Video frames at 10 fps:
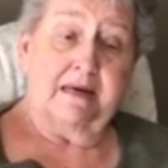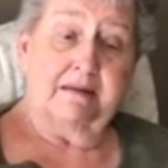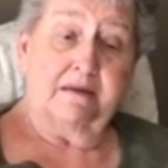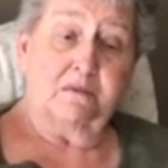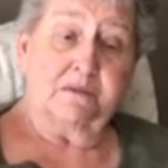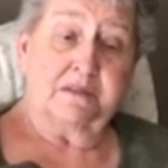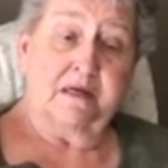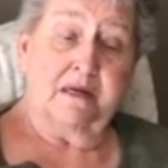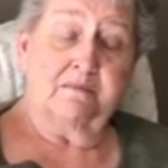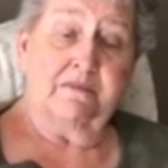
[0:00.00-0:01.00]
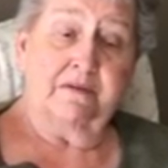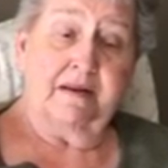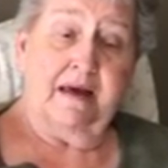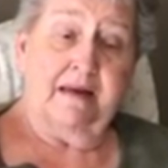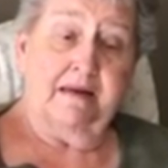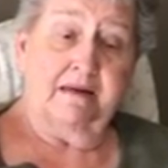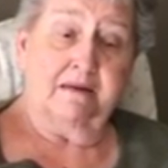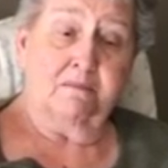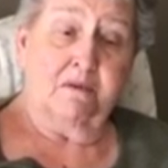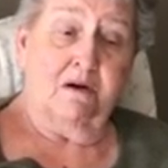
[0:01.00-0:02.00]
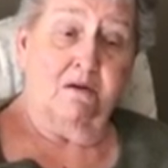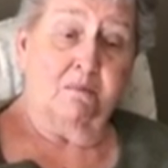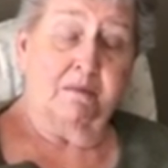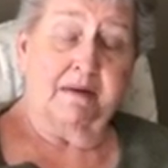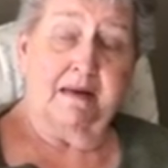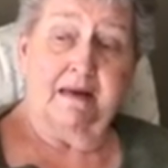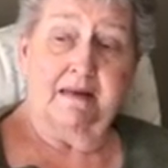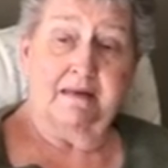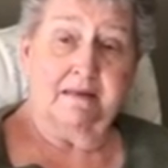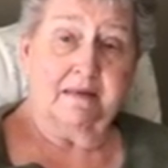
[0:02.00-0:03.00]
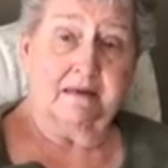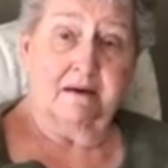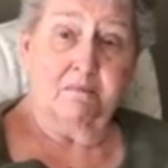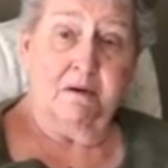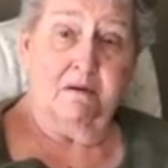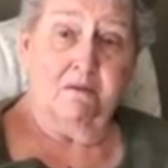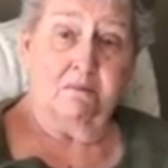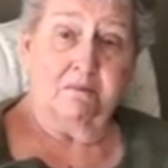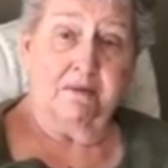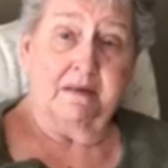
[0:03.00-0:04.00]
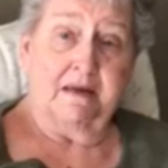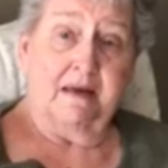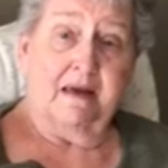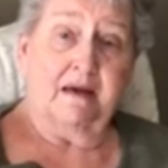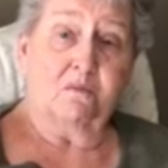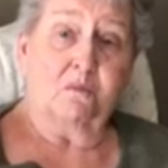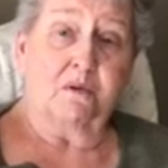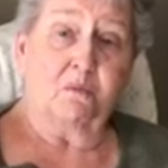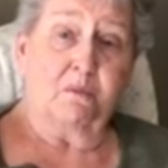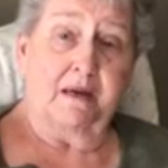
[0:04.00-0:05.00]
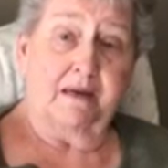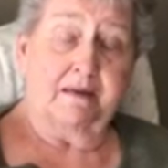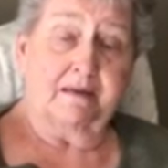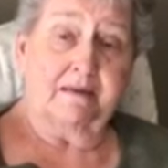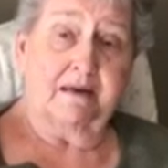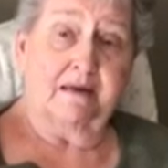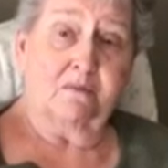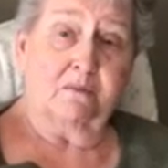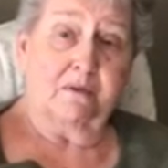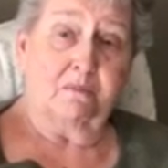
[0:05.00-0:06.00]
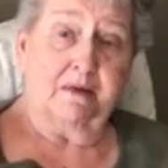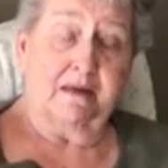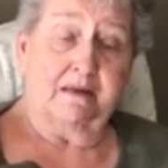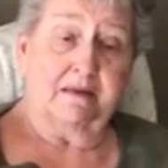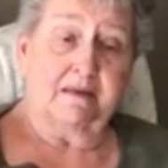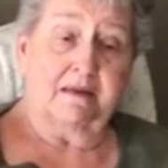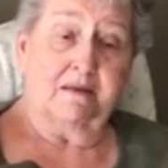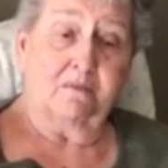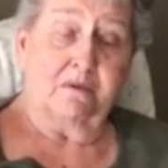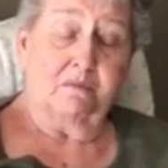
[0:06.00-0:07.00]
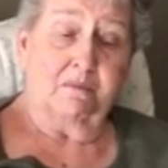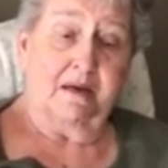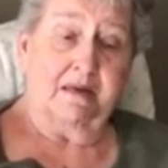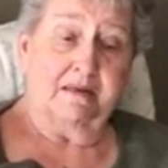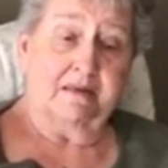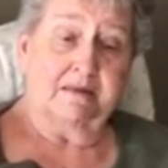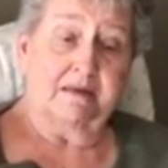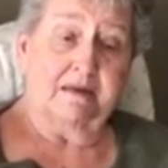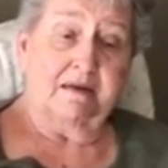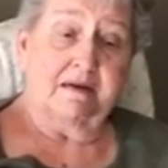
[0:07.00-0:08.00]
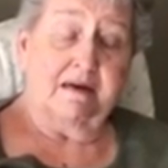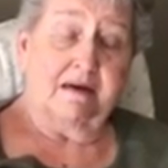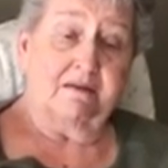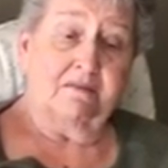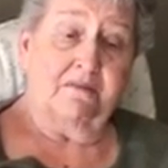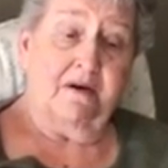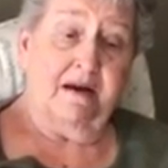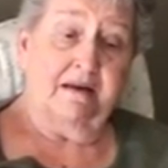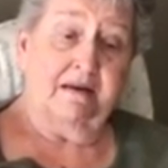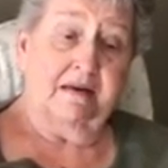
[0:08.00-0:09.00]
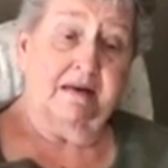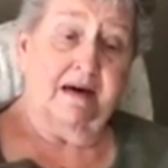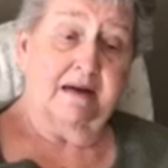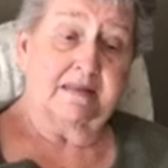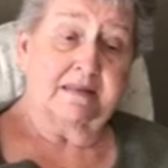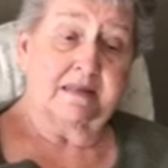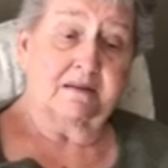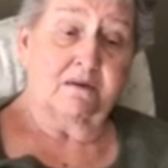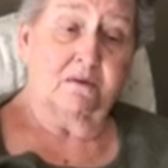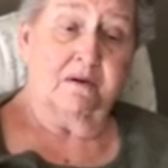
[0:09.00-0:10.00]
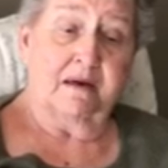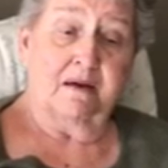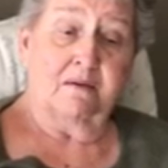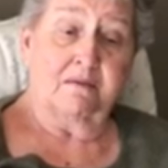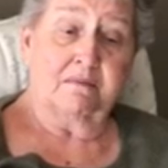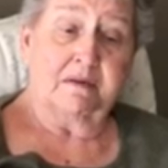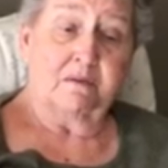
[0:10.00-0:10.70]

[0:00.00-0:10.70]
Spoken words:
and then it was time for Daddy to come home, but Daddy didn't come home. And we waited, and we waited, and we waited. And finally I said, okay,